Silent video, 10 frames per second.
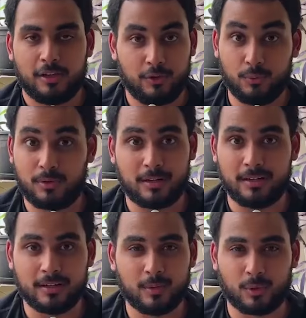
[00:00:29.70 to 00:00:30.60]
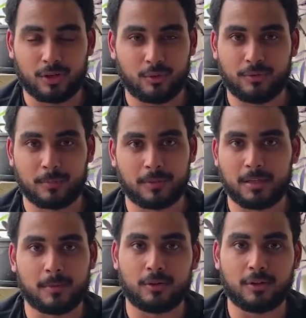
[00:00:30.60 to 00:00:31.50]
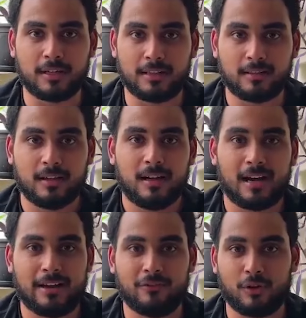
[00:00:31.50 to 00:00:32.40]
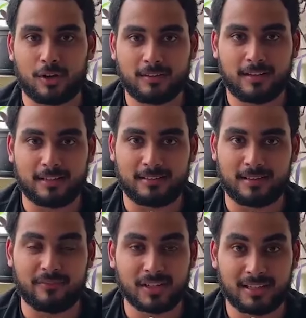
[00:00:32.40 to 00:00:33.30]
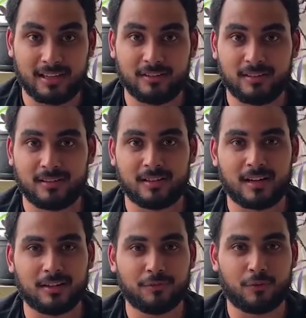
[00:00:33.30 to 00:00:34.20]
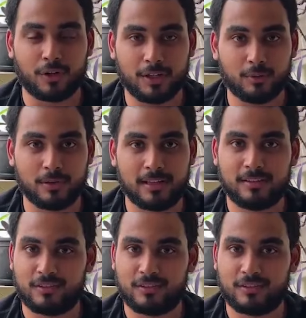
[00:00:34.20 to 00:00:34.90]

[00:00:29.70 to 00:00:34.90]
you clearly want to do something about your health. I've lost like 7 kgs in the last 42 days